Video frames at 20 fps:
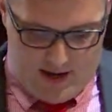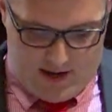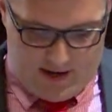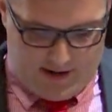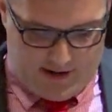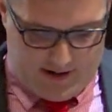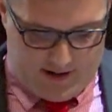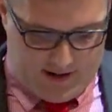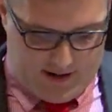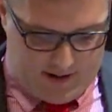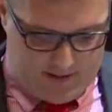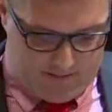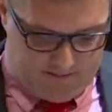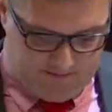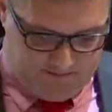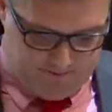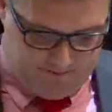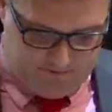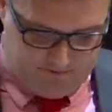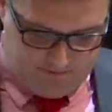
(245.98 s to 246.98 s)

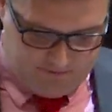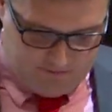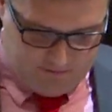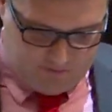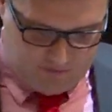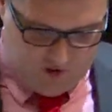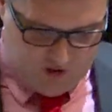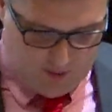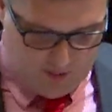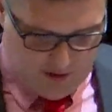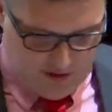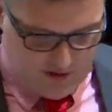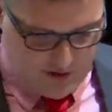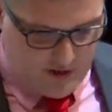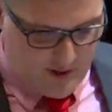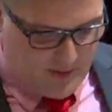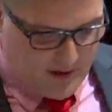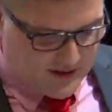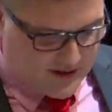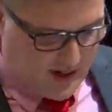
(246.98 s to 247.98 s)

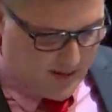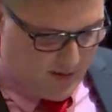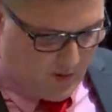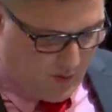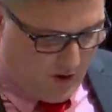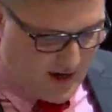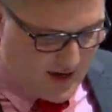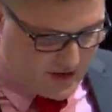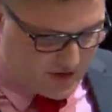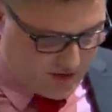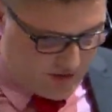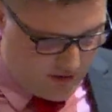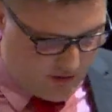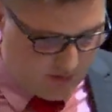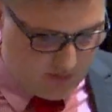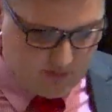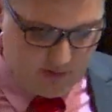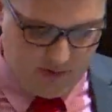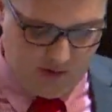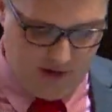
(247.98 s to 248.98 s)
During my time at
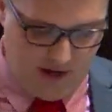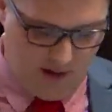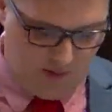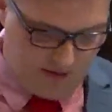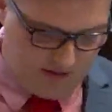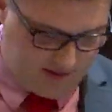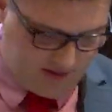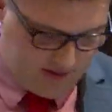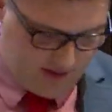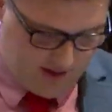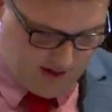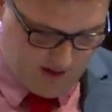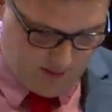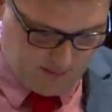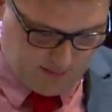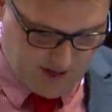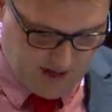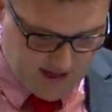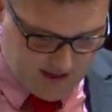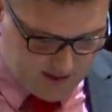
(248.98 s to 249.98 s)
YSU, I was
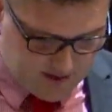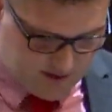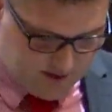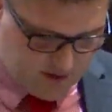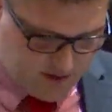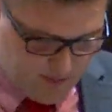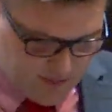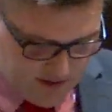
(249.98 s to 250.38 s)
blessed to